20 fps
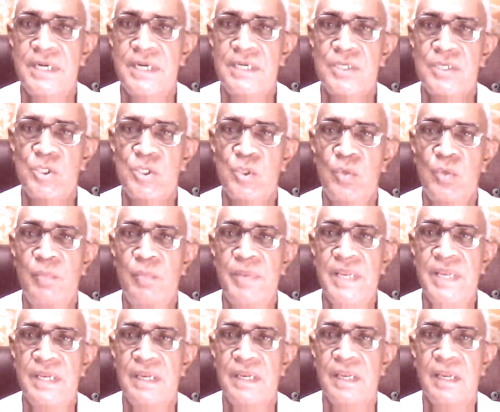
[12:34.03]
and should
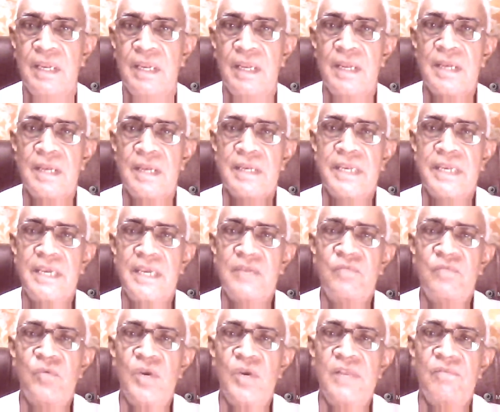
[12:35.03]
be
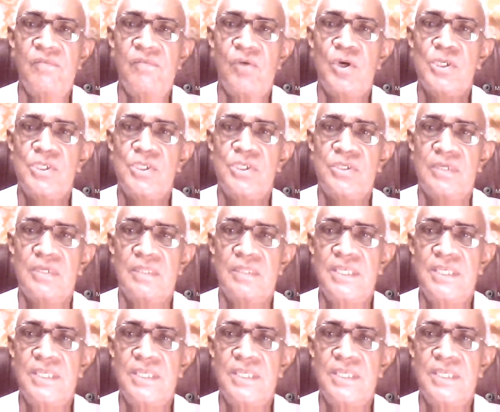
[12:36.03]
carefully watched.